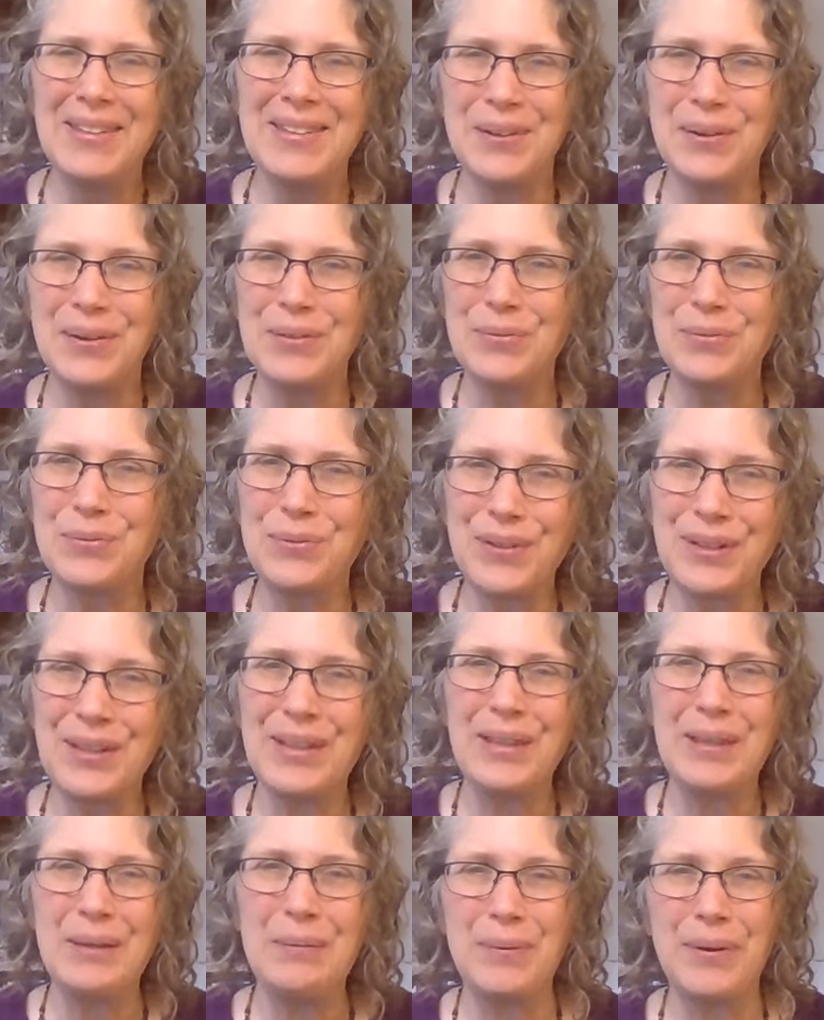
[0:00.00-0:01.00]
so it's
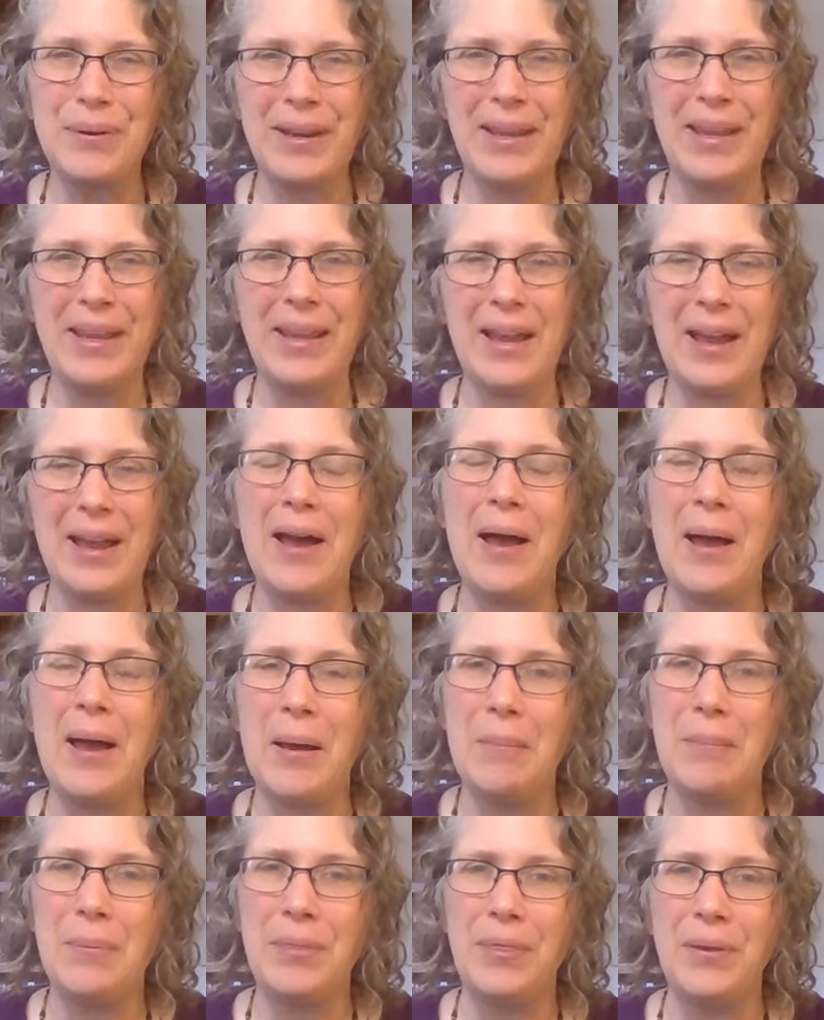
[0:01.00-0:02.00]
really bringing
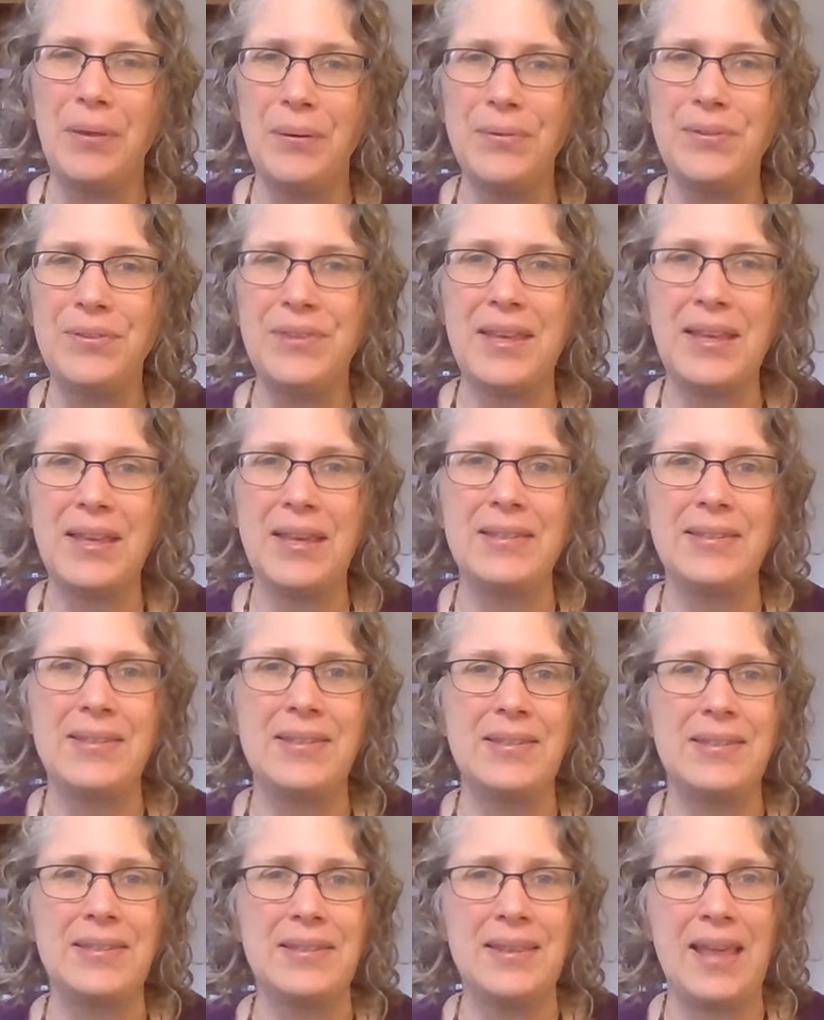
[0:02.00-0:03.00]
up those
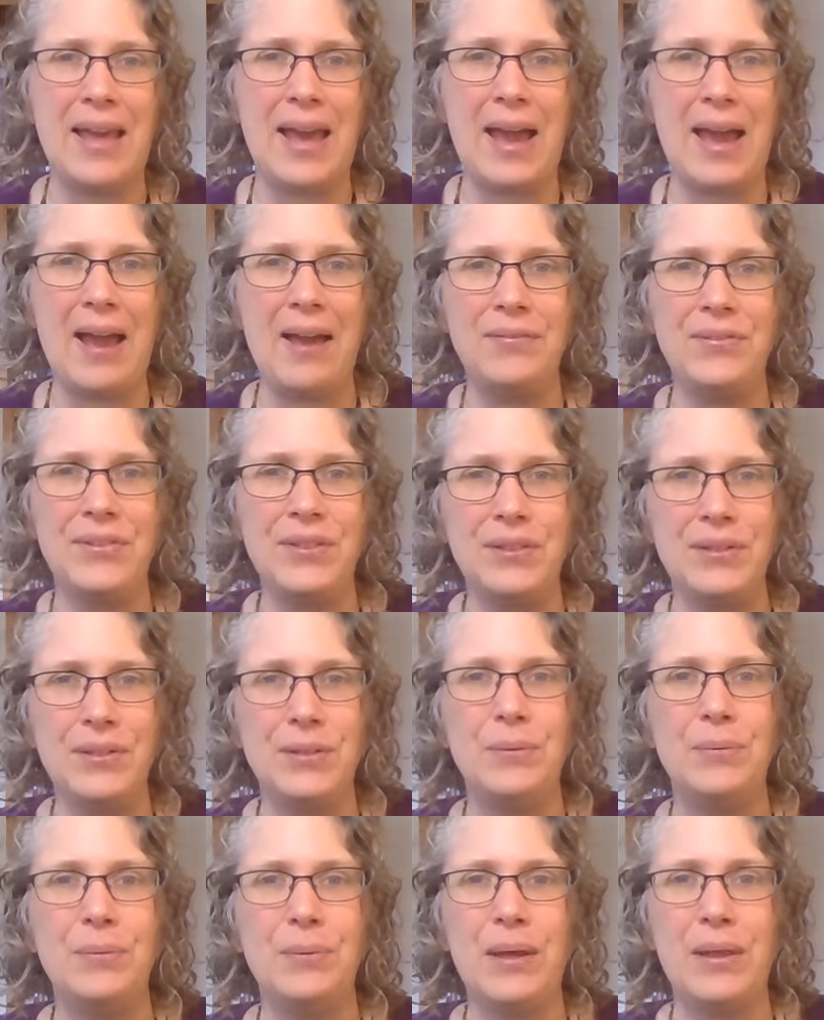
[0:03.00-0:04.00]
things that have to
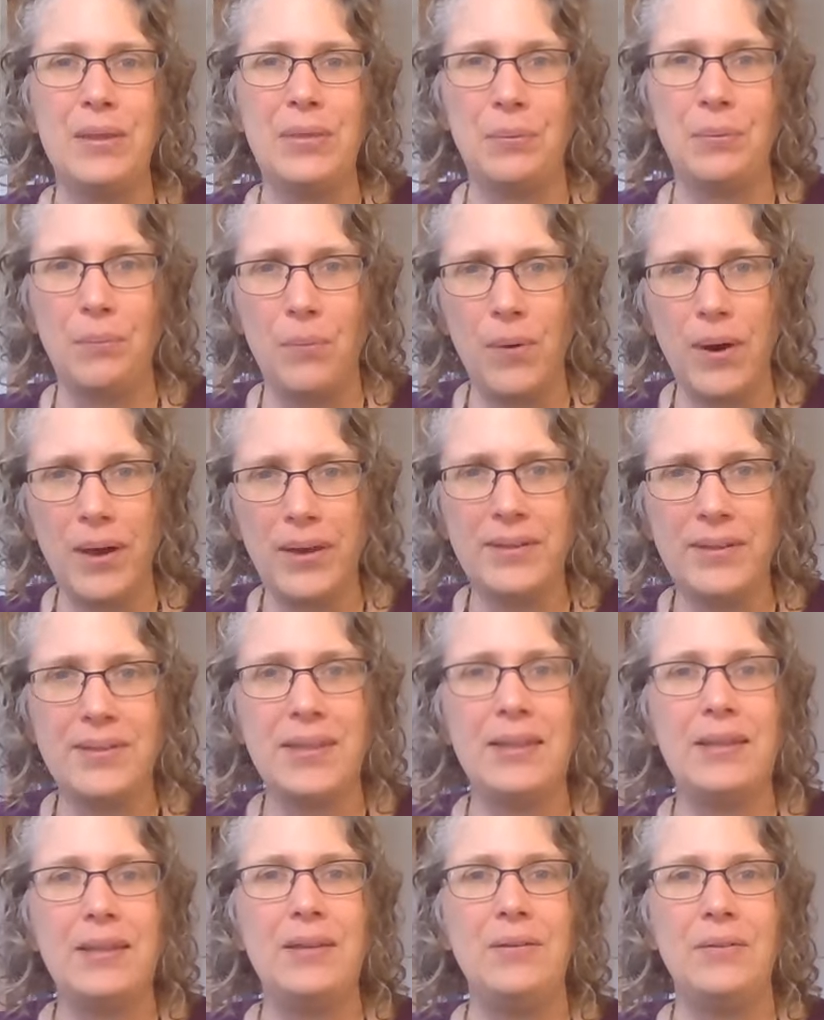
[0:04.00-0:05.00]
do with what is
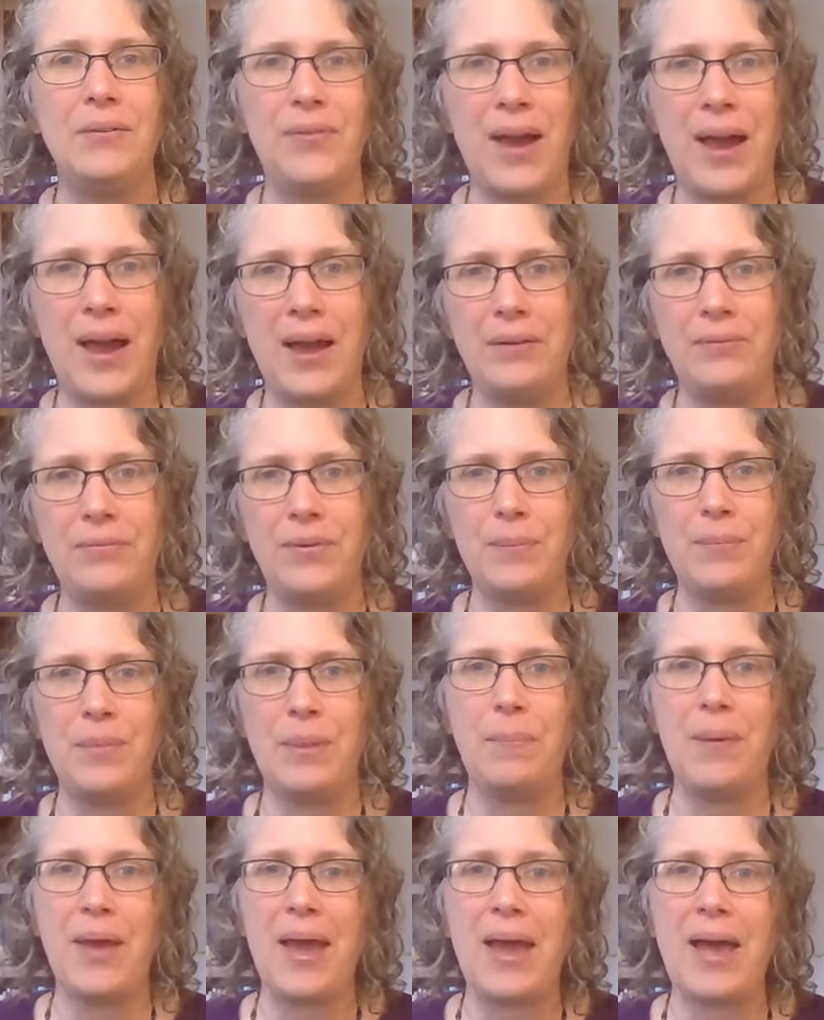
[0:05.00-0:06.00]
it you've had from
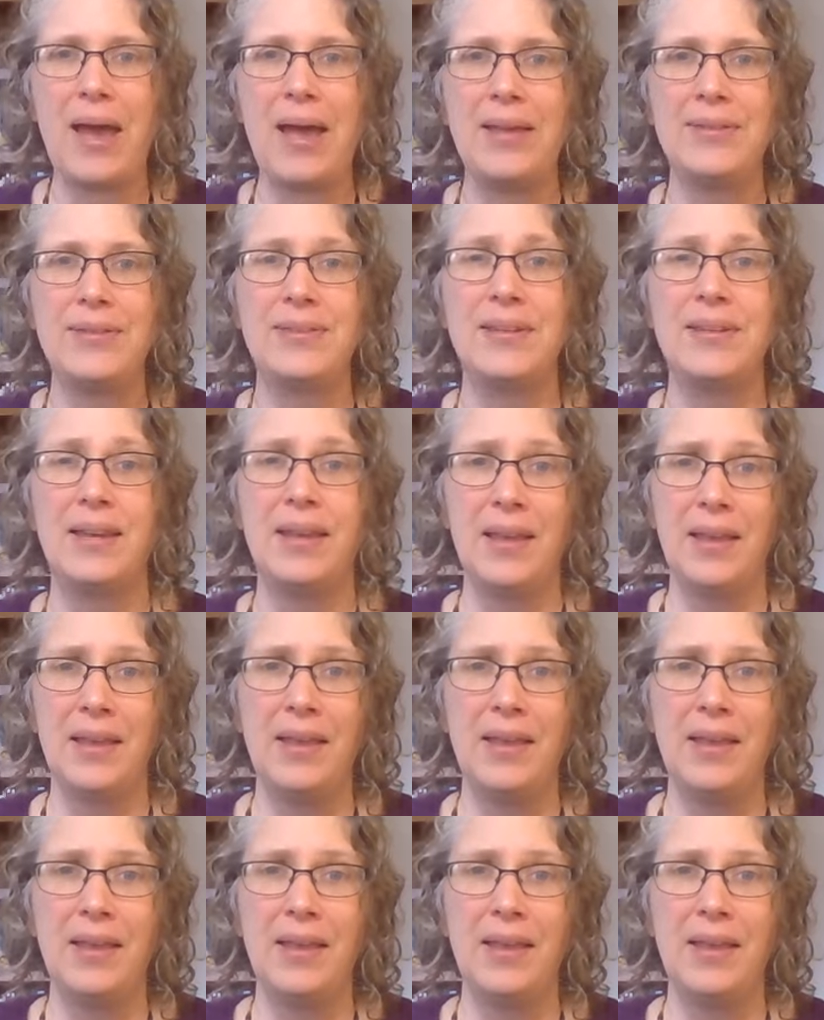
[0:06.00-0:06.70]
the past